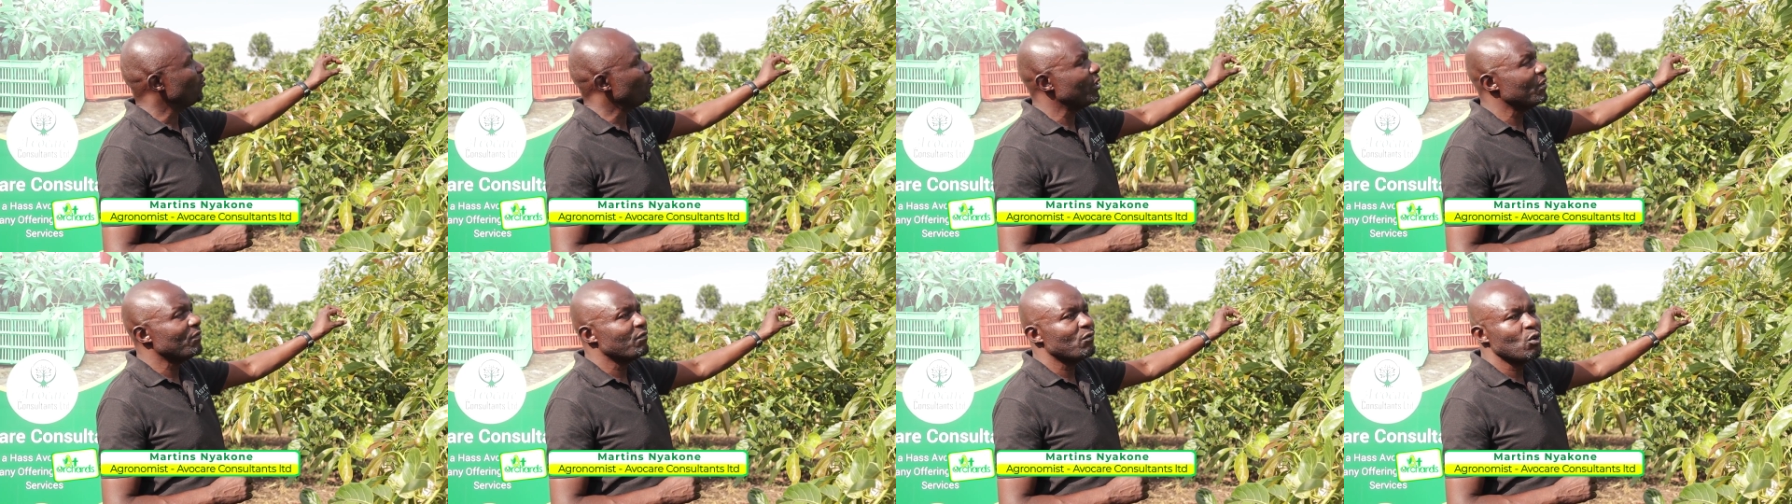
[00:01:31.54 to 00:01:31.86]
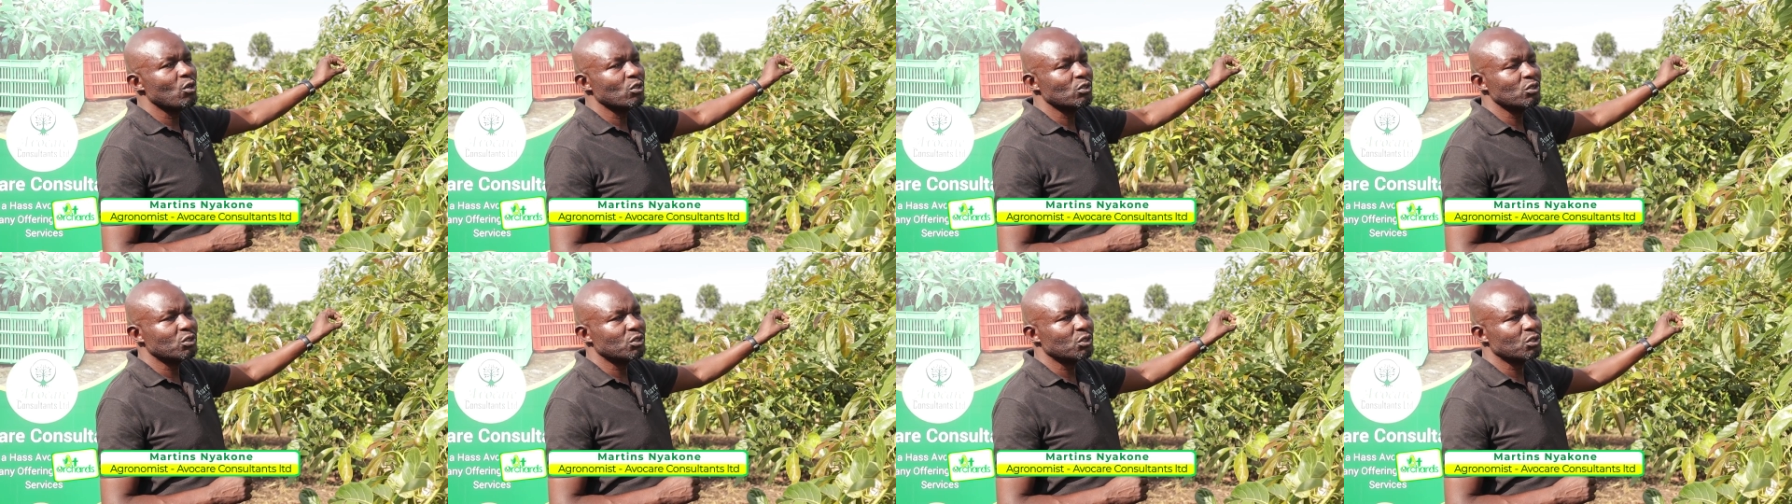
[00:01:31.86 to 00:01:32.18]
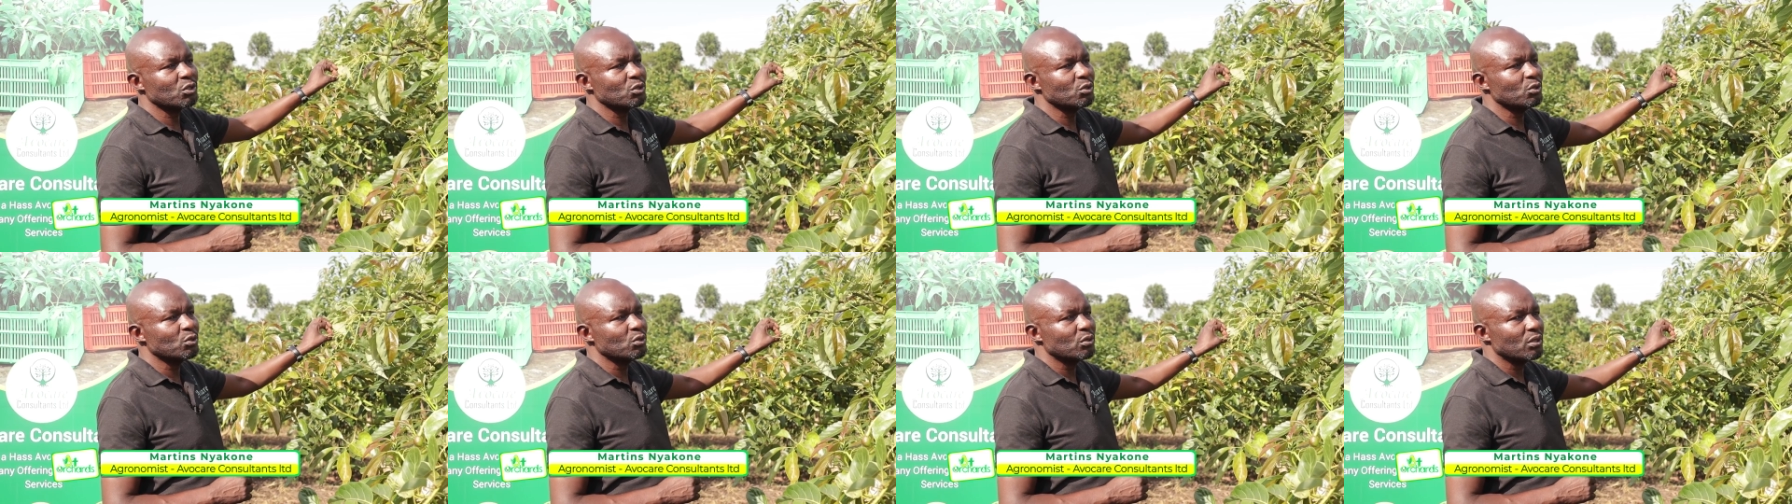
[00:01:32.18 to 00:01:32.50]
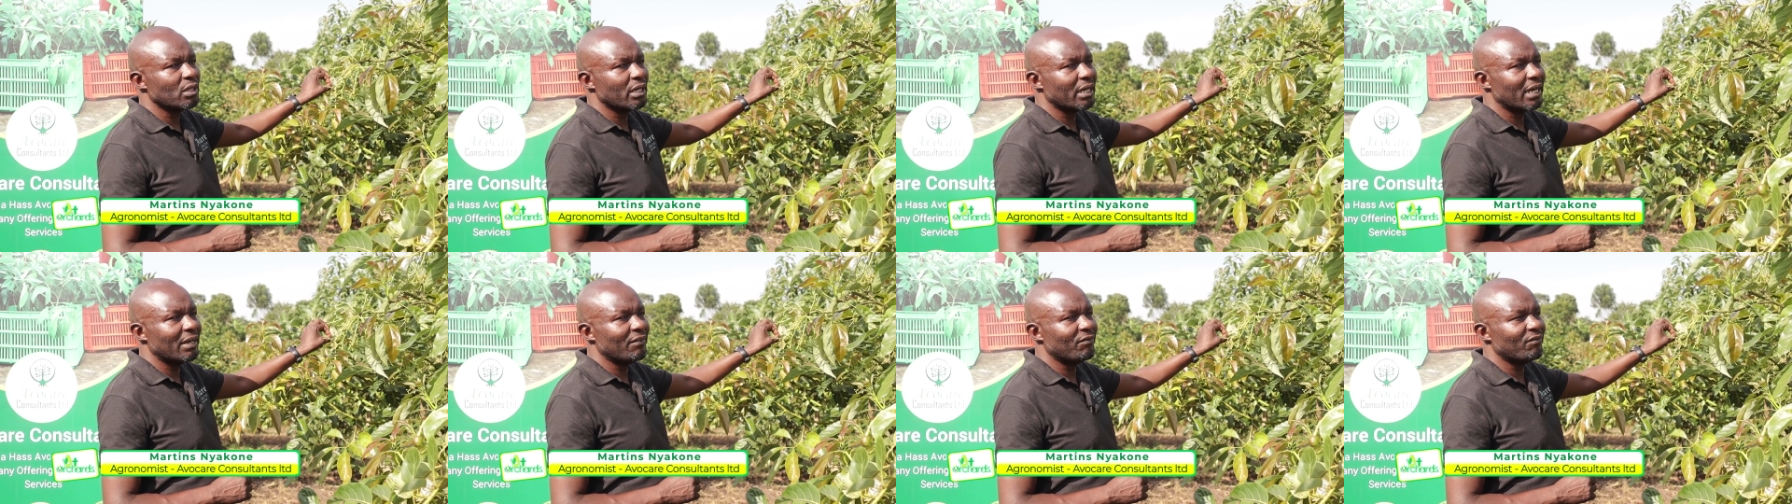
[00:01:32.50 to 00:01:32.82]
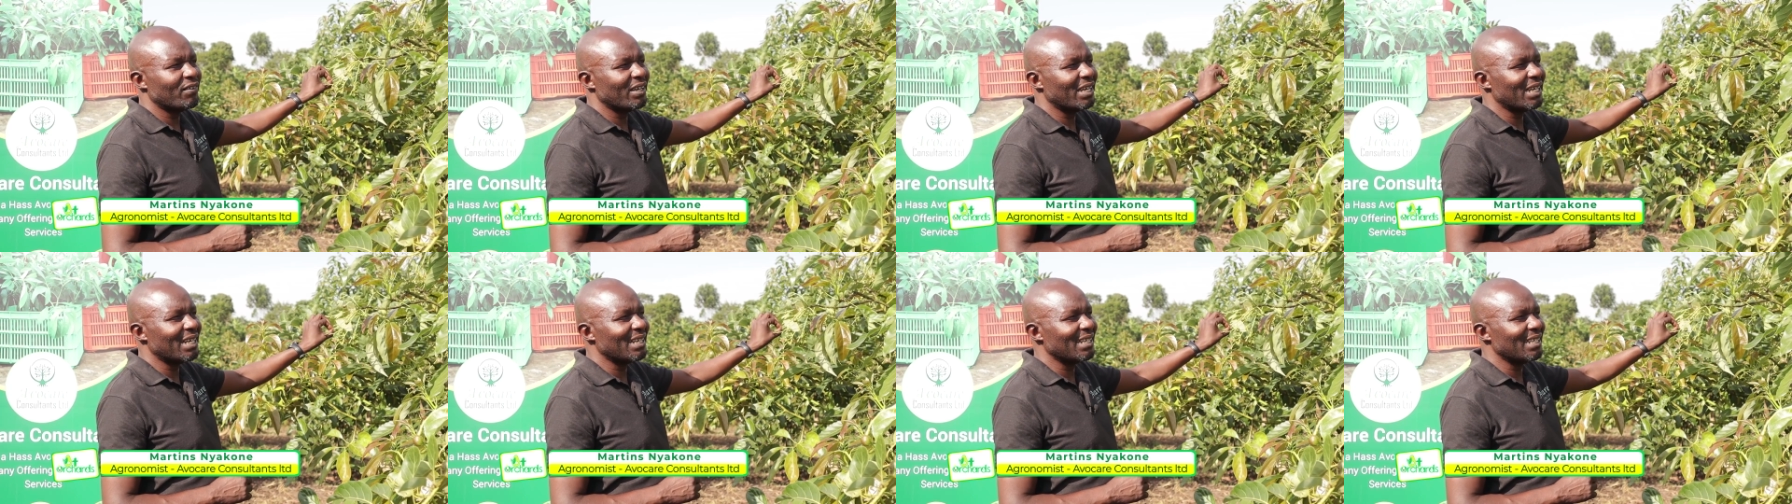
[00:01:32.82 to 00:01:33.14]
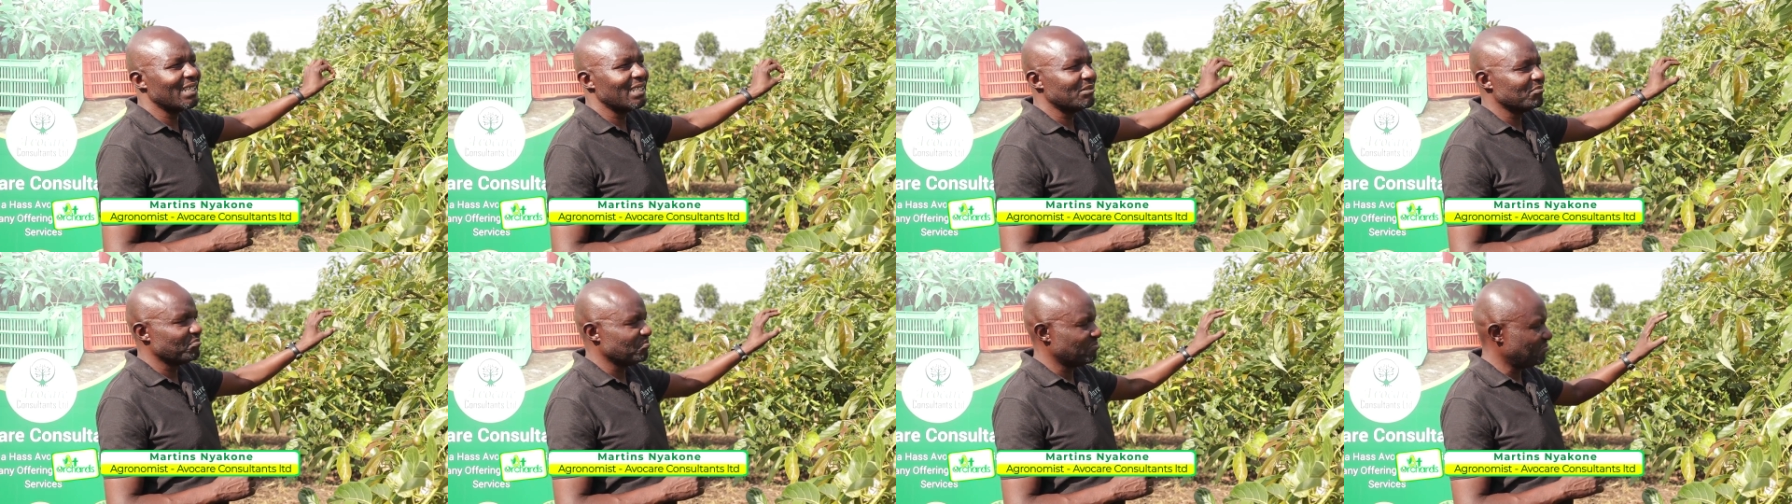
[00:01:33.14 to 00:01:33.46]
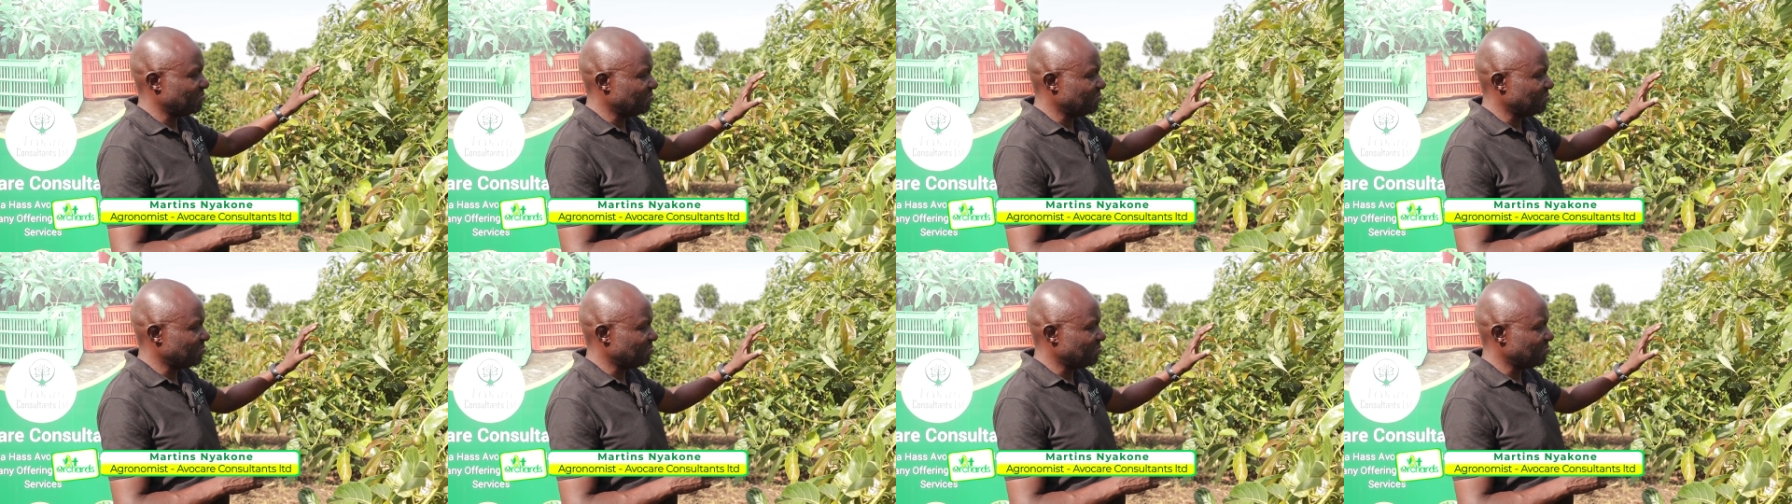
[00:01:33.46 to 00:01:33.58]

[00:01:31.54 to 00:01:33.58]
we've gone through a very